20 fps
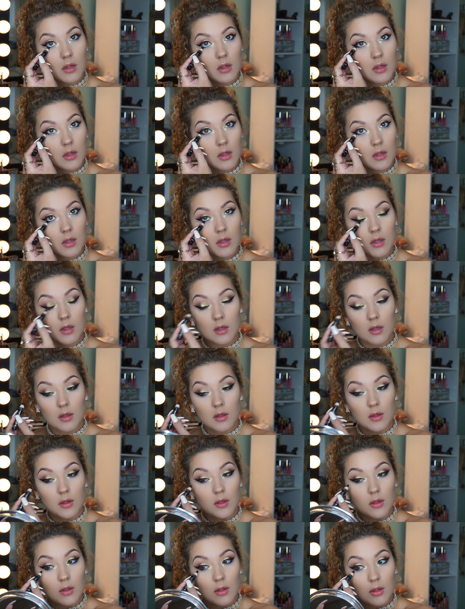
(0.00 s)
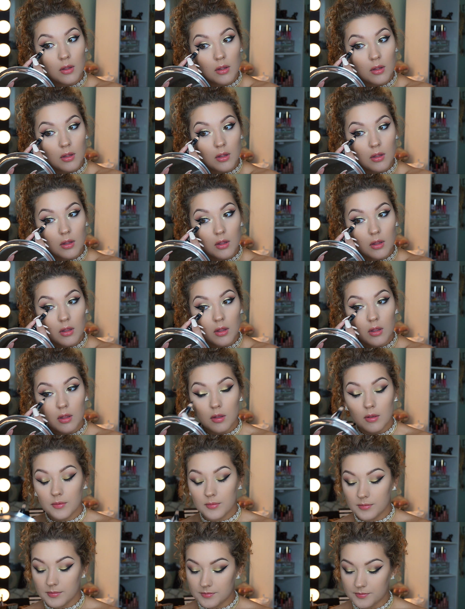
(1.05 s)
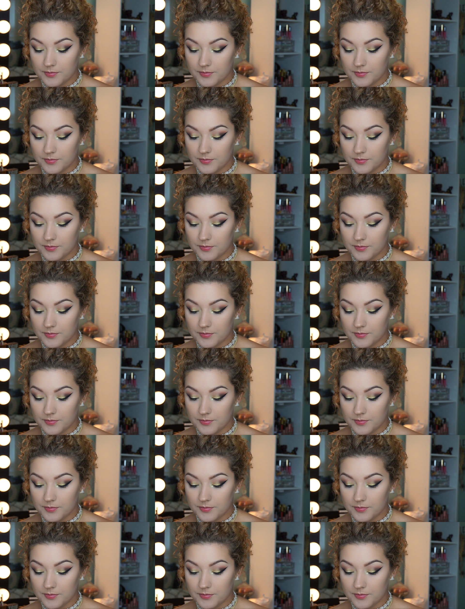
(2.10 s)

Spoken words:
(silence)